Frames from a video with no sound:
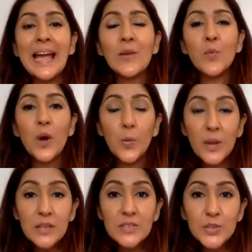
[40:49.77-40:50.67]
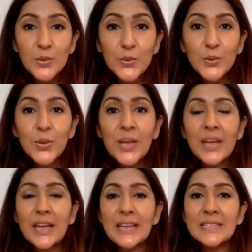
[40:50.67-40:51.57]
And what we'll do
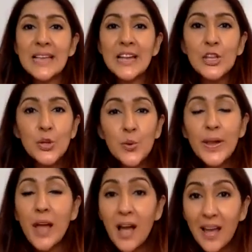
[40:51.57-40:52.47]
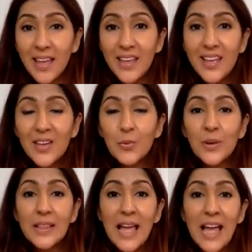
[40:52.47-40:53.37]
is that you and I
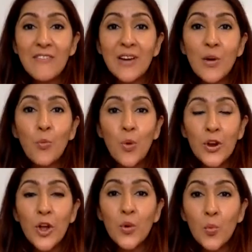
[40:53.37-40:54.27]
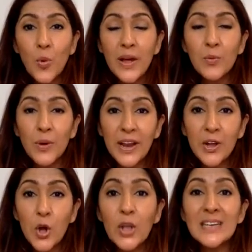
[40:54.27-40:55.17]
will have a one-on-one, what I
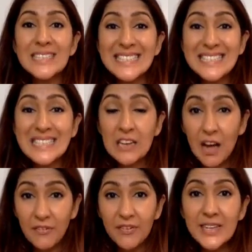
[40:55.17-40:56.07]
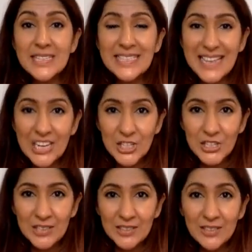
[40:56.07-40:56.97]
call a discovery
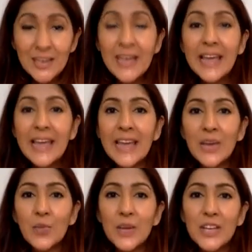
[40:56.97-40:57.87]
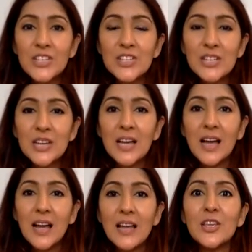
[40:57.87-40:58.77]
session, in which
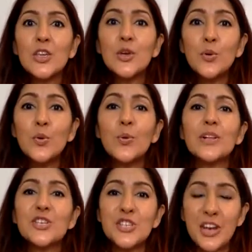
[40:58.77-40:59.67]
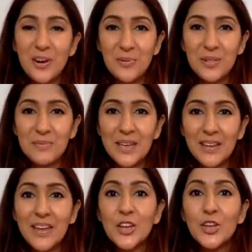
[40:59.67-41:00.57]
you will share with
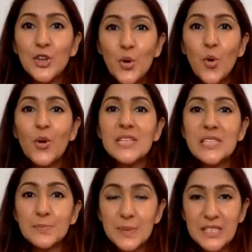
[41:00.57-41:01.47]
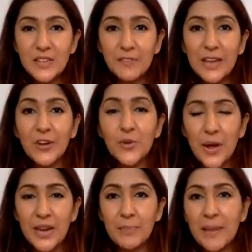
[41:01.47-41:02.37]
me your specific
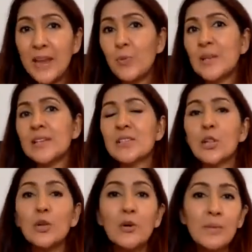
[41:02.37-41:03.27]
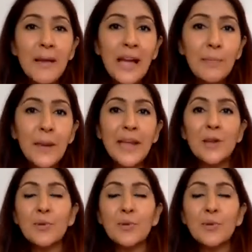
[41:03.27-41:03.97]
chronic pain, whether it's a lower back